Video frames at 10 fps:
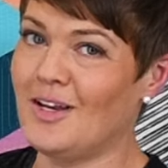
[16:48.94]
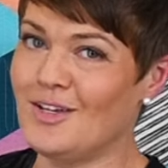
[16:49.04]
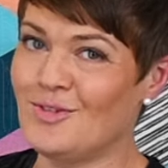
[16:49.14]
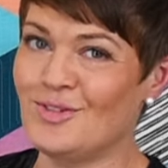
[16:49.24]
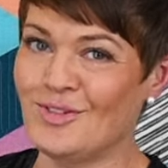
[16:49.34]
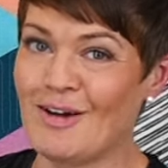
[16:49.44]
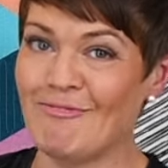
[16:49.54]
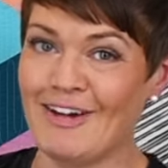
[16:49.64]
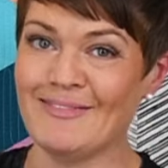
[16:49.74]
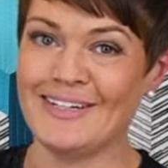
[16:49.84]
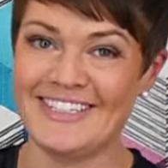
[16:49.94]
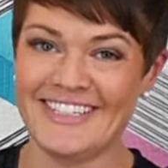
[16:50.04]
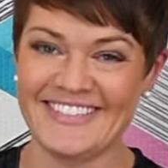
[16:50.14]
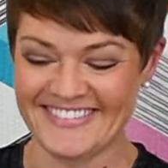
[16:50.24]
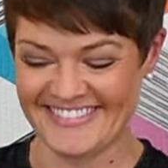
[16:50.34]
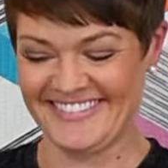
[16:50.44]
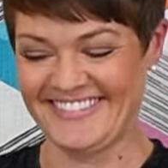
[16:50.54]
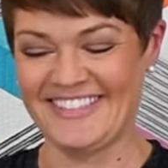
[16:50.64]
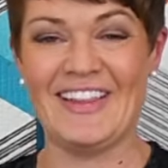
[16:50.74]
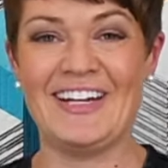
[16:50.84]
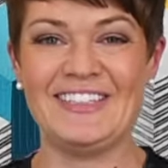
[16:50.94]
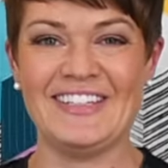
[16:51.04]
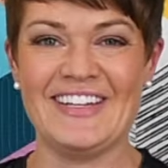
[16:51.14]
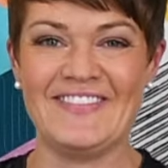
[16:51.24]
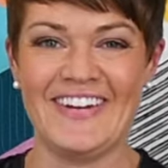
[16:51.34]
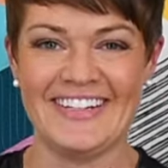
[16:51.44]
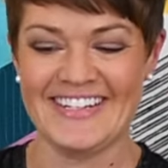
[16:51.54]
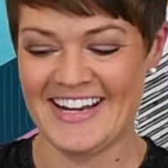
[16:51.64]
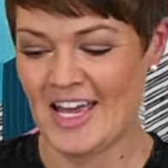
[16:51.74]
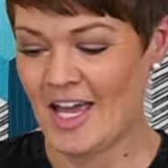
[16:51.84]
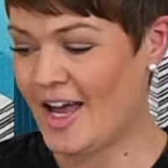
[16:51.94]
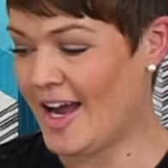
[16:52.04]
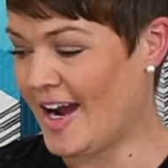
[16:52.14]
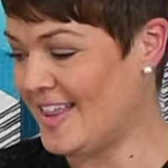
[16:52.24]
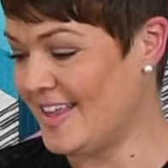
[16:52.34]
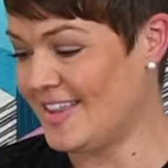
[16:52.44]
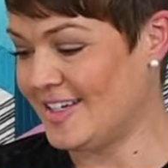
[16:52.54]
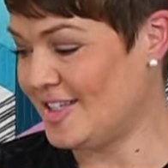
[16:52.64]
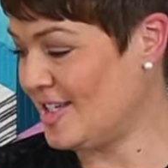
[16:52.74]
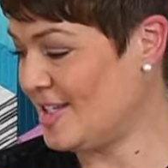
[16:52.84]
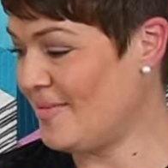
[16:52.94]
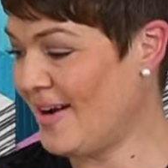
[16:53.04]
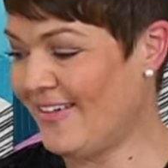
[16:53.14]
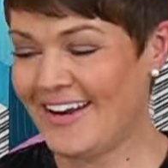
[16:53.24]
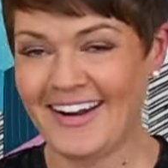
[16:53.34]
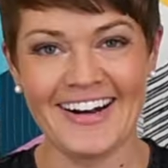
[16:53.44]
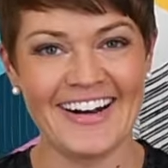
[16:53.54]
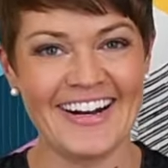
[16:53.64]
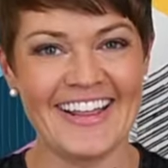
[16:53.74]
way to use striped fabric too. So that's really fun. I think that's just about it.